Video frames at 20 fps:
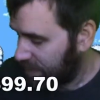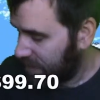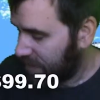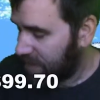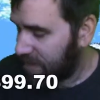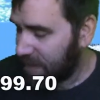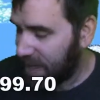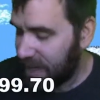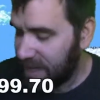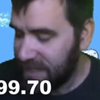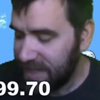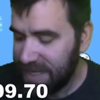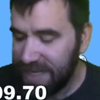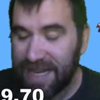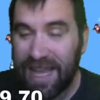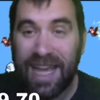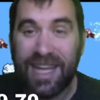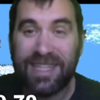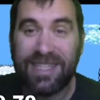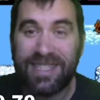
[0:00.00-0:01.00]

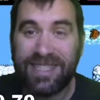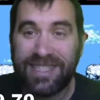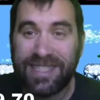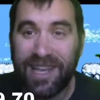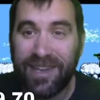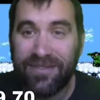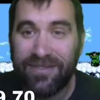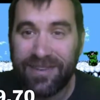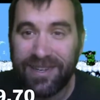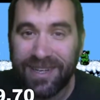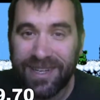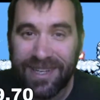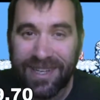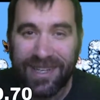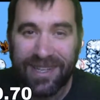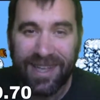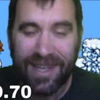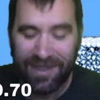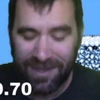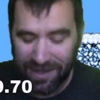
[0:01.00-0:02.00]

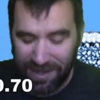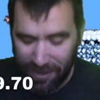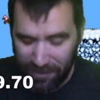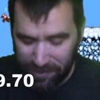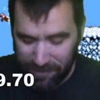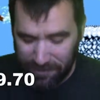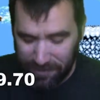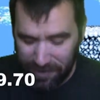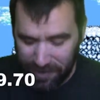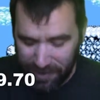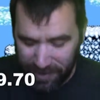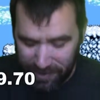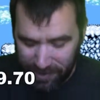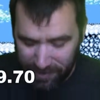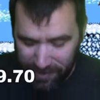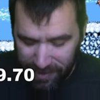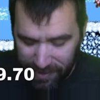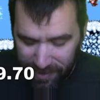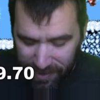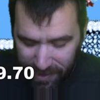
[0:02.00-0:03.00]
$99.70. I thought that was pretty
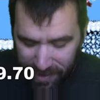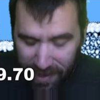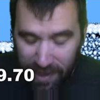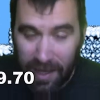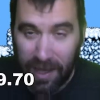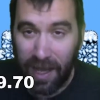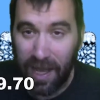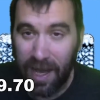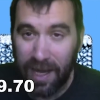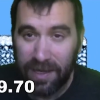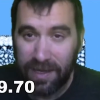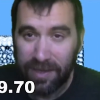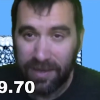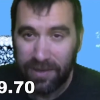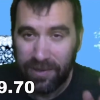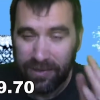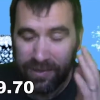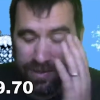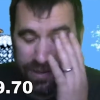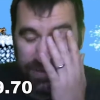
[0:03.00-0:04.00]
good. I had to
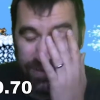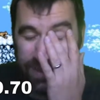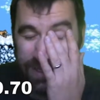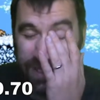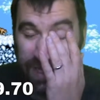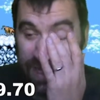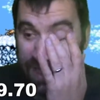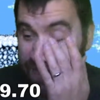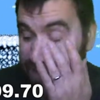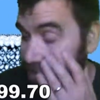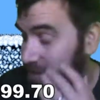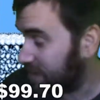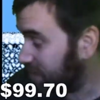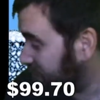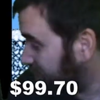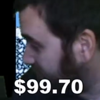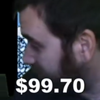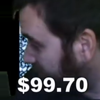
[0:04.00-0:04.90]
do some changes.